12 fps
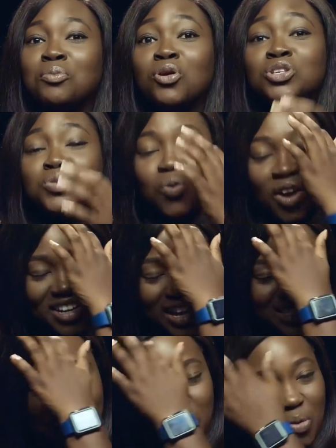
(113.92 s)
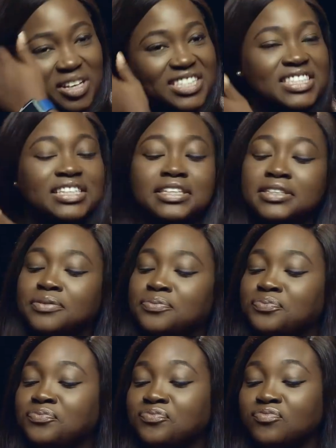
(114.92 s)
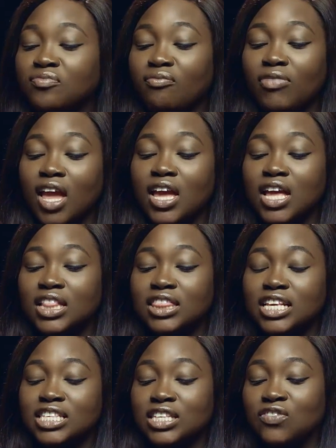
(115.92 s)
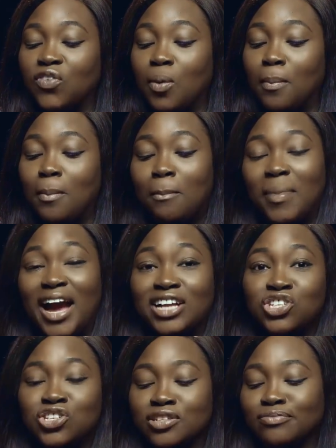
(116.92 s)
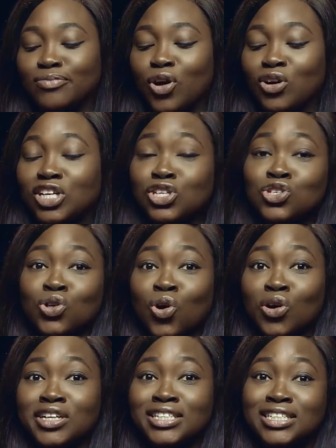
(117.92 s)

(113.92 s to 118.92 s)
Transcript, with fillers: the most one that I'm always seeing. This is from Madge underscore